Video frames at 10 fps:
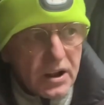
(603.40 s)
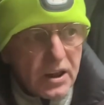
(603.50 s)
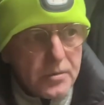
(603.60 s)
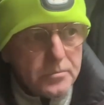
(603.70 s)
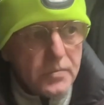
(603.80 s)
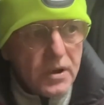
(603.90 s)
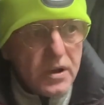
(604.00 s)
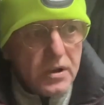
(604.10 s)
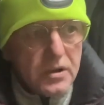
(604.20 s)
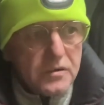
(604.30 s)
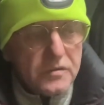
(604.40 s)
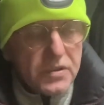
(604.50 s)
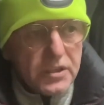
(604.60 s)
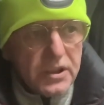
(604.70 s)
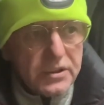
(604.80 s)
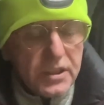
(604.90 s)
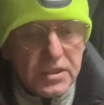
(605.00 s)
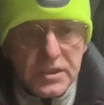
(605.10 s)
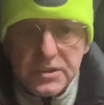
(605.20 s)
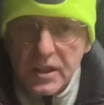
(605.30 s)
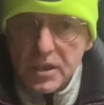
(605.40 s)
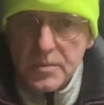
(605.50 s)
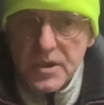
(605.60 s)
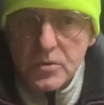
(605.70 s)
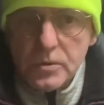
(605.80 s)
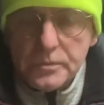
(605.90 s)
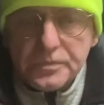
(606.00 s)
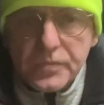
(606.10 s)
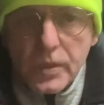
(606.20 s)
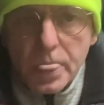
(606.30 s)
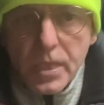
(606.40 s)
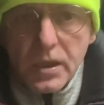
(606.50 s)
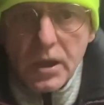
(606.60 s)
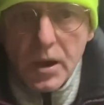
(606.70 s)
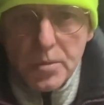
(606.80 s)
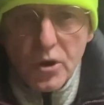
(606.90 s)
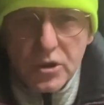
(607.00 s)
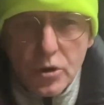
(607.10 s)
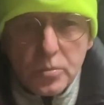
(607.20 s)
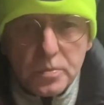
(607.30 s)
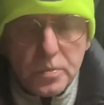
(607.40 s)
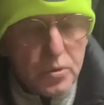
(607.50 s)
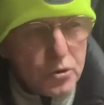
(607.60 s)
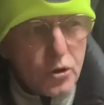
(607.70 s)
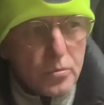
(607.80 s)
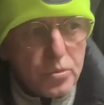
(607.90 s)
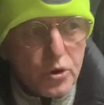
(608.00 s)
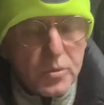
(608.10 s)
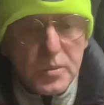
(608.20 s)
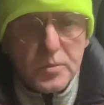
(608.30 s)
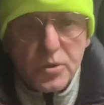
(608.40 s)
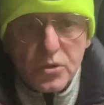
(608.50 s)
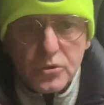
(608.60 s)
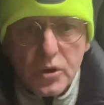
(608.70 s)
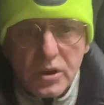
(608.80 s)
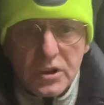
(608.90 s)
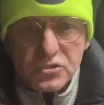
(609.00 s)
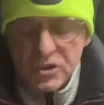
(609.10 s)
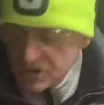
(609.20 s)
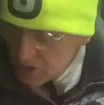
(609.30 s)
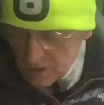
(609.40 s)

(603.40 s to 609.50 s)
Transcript: clipping for the Daily Mail about a poor young boy being put through an initiation.